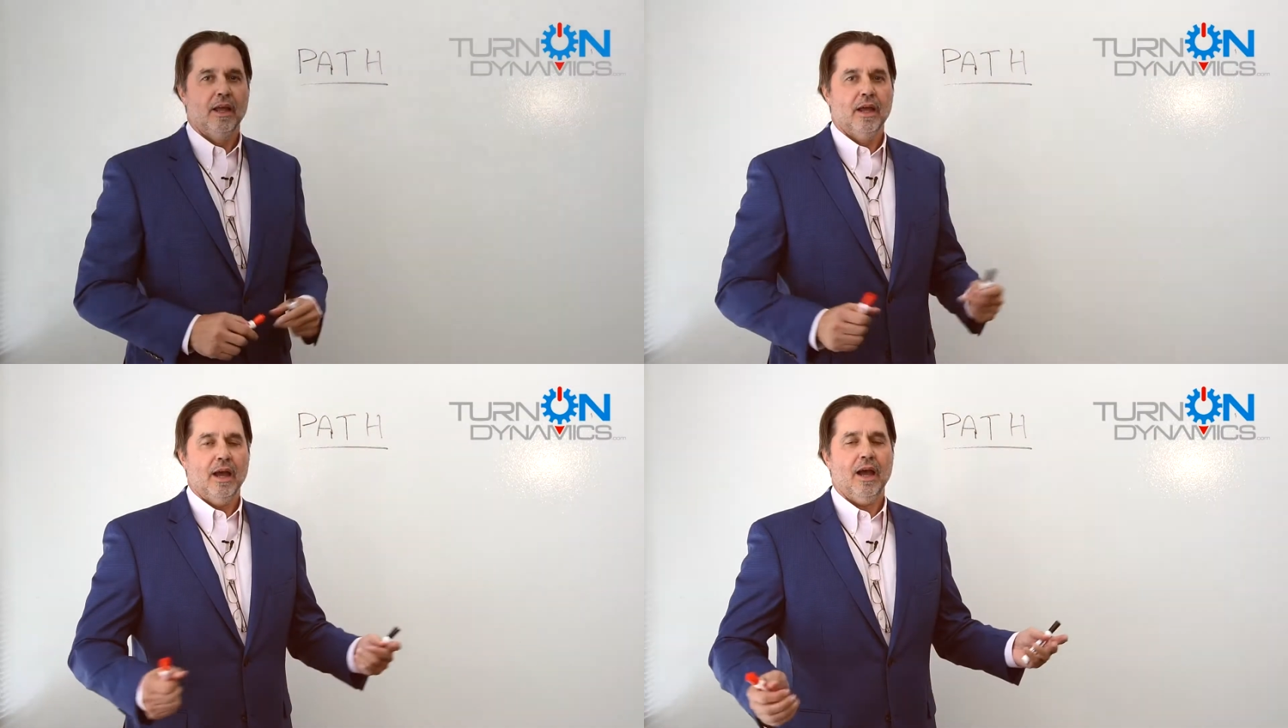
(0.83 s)

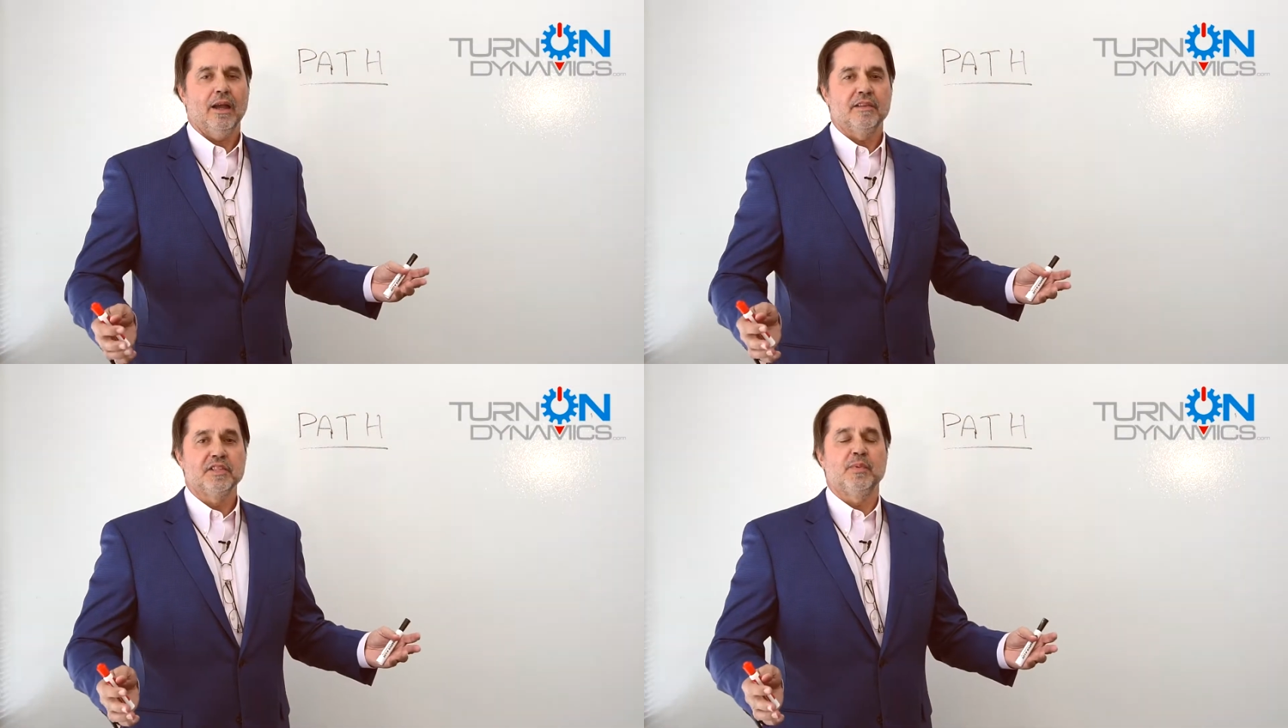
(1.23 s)

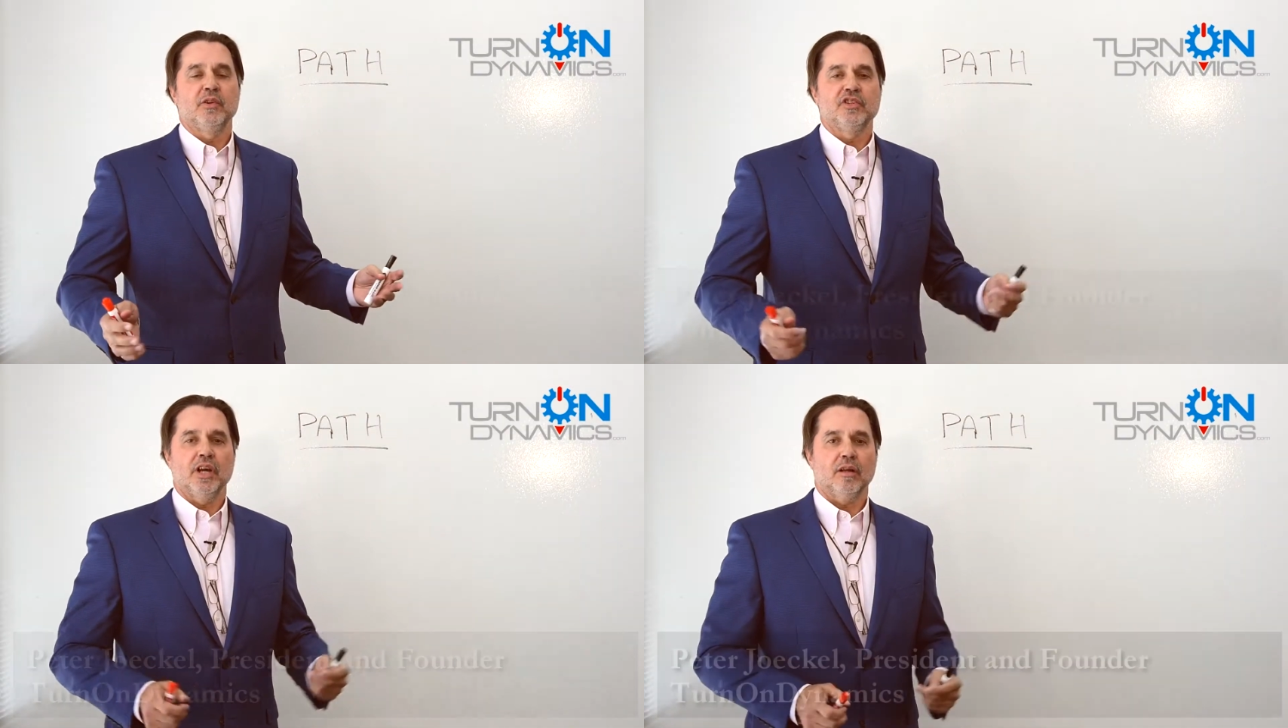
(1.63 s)
Hi, this is Peter
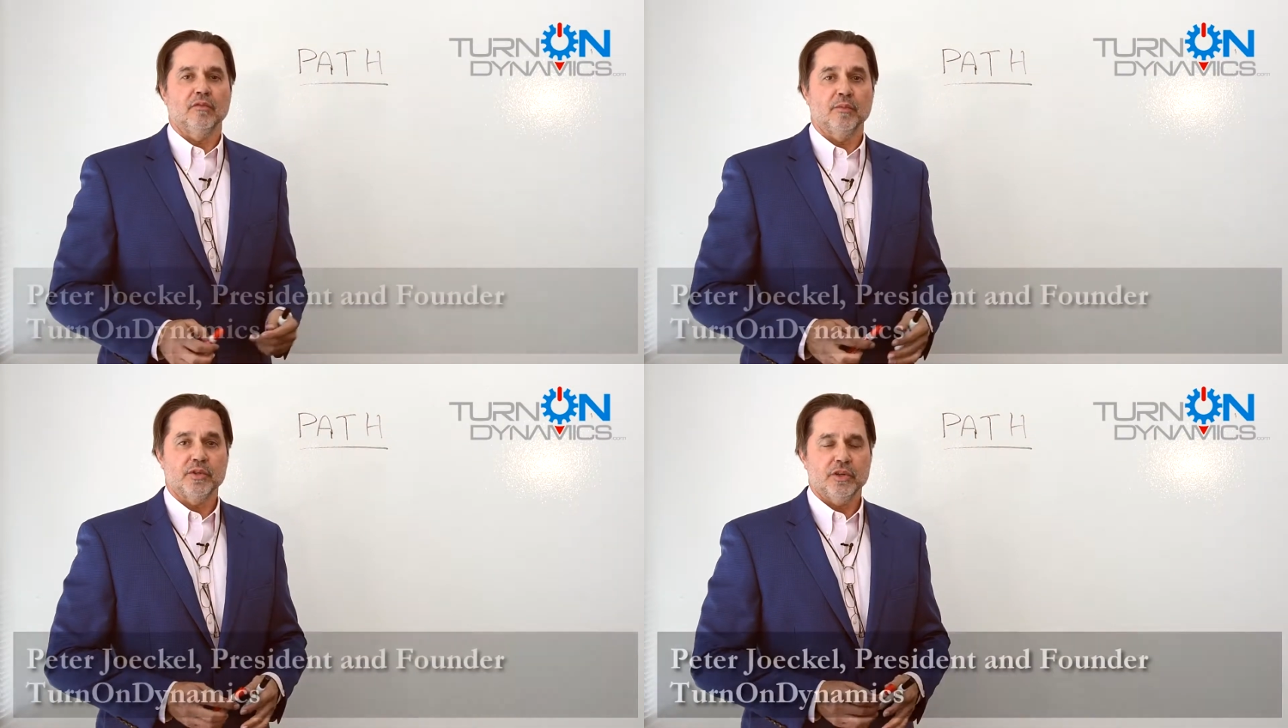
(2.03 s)
Jekyll
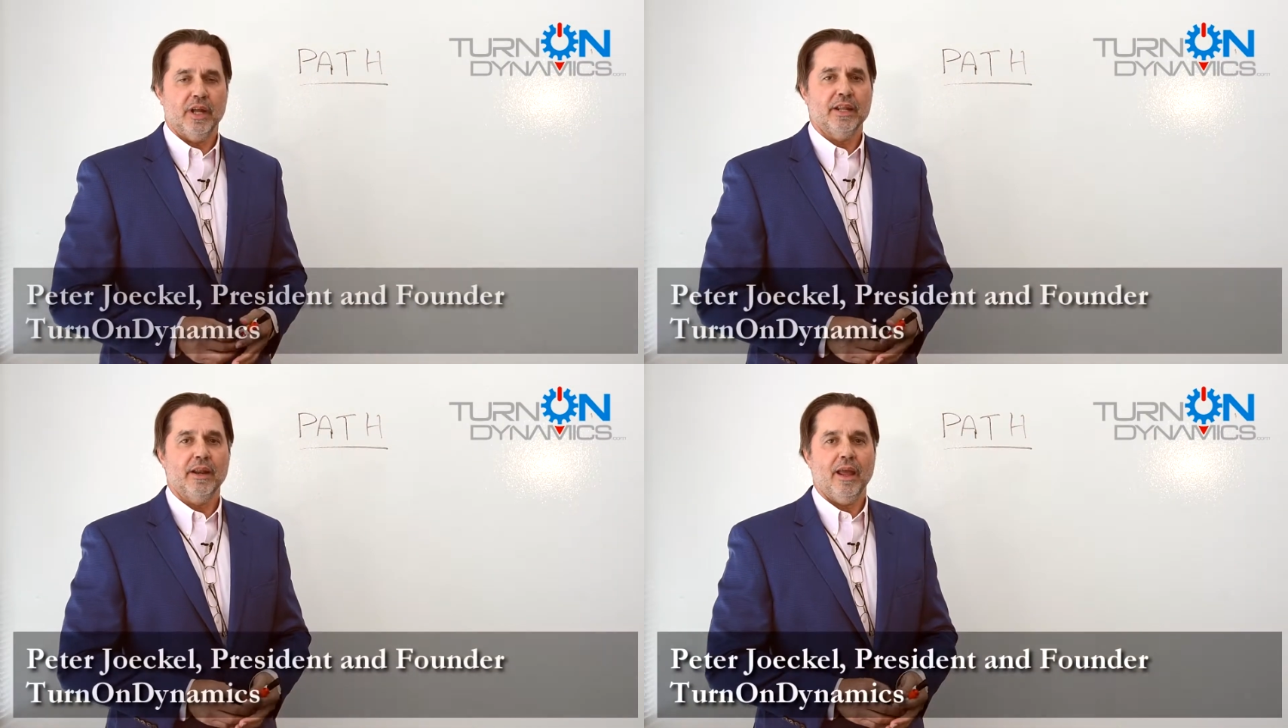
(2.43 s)
from
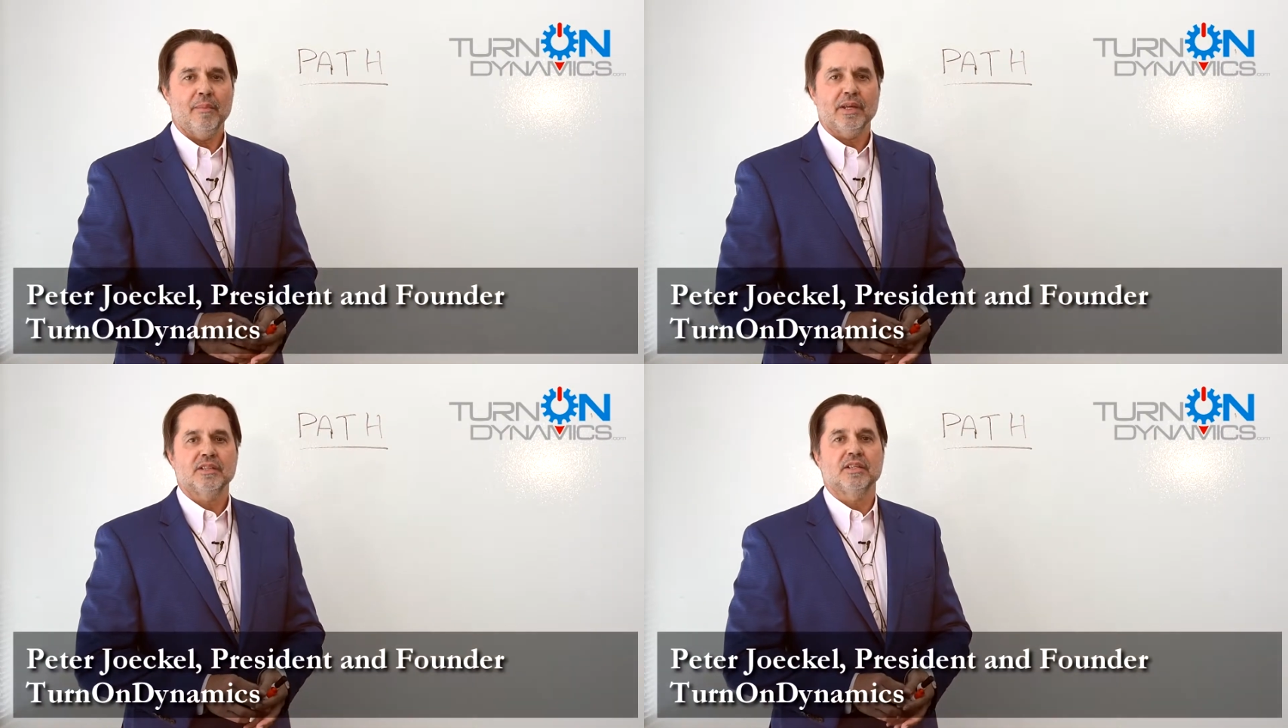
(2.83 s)

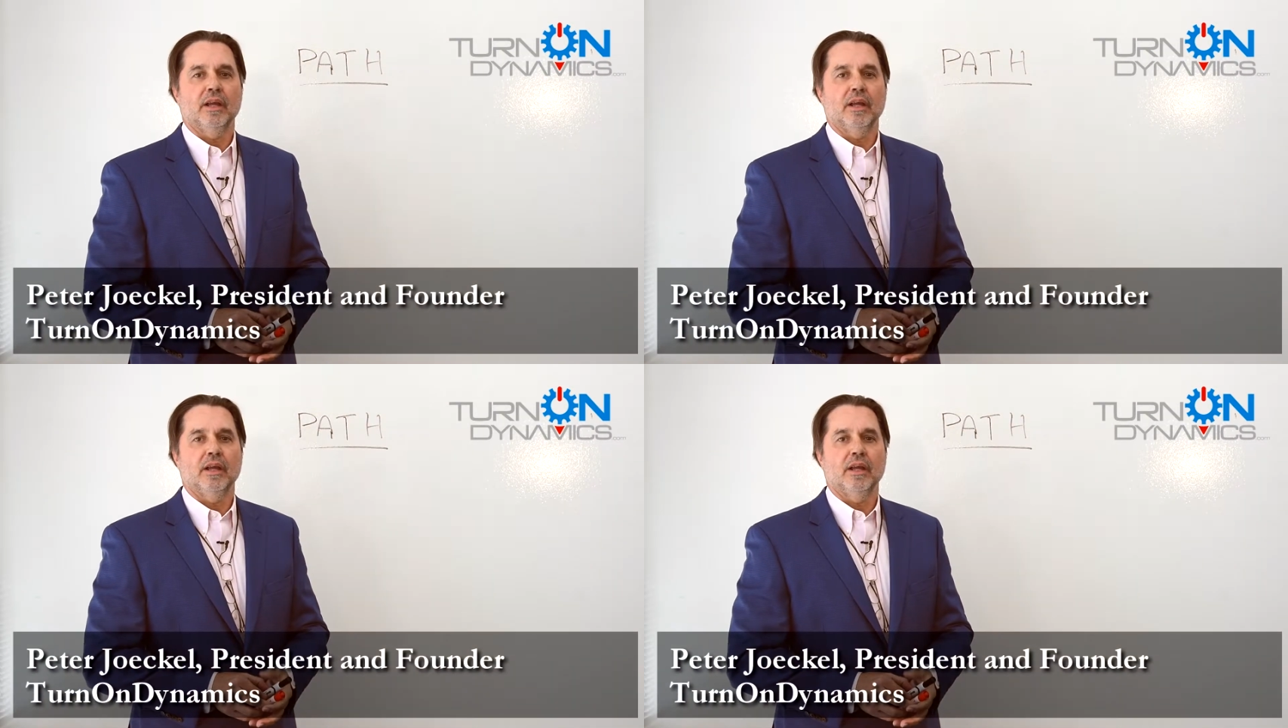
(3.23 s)
TurnOnDynamics,